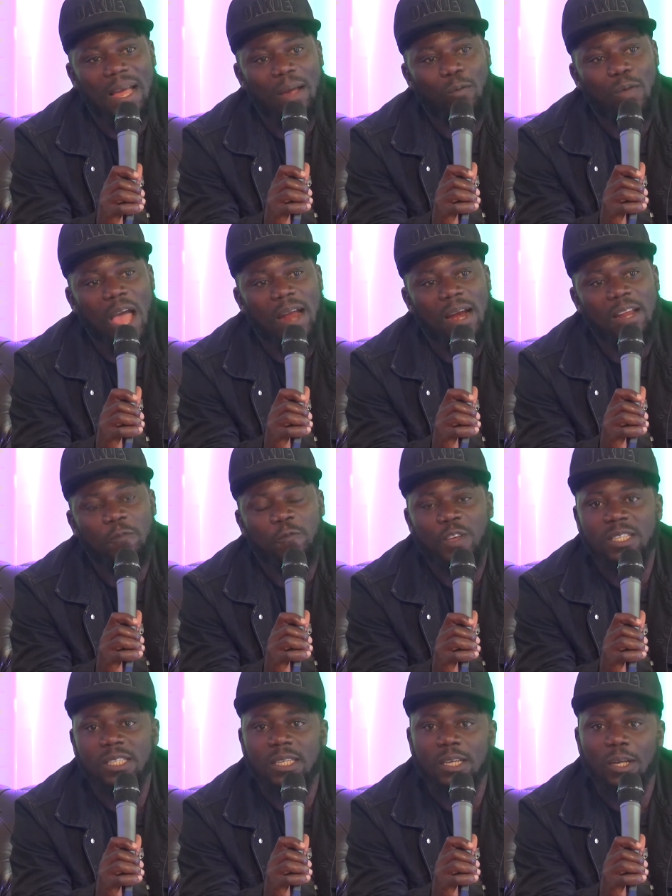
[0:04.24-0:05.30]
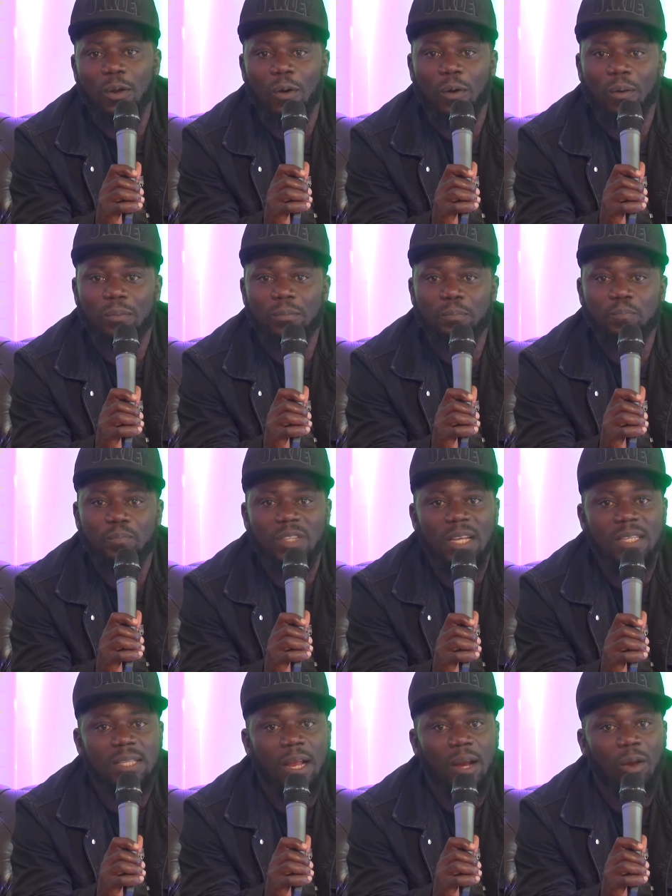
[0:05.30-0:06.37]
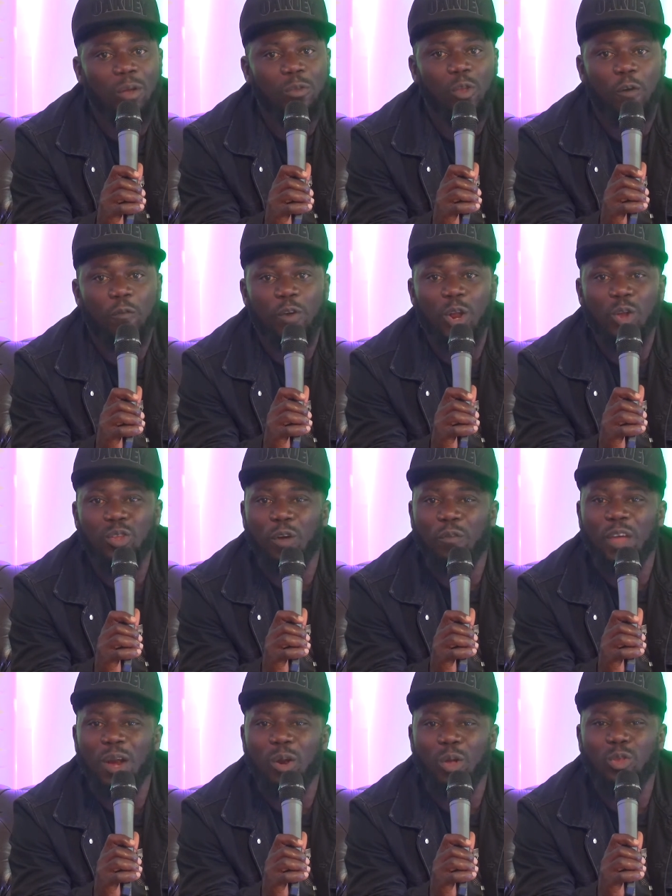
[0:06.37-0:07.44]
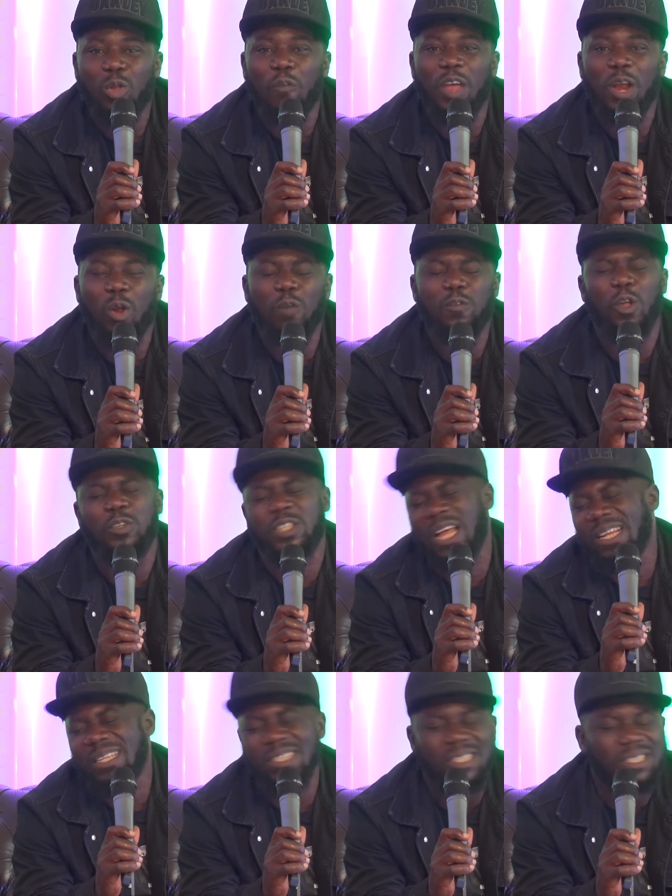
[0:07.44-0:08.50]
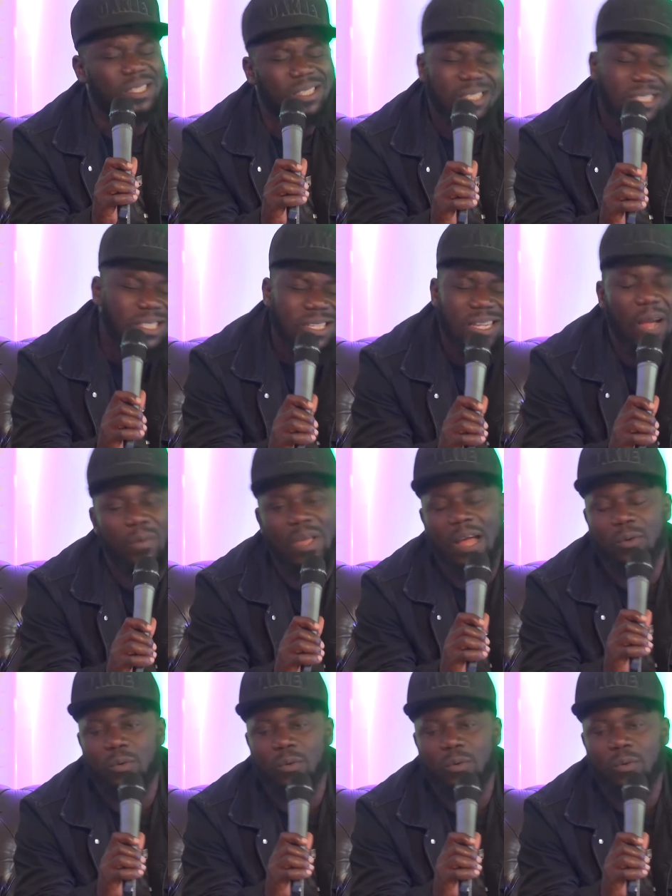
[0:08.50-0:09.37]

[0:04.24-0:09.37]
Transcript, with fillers: But, but, we are really facing, you know, mm. there's a lot of, a lot of, a lot of, a lot of challenges in this thing that we are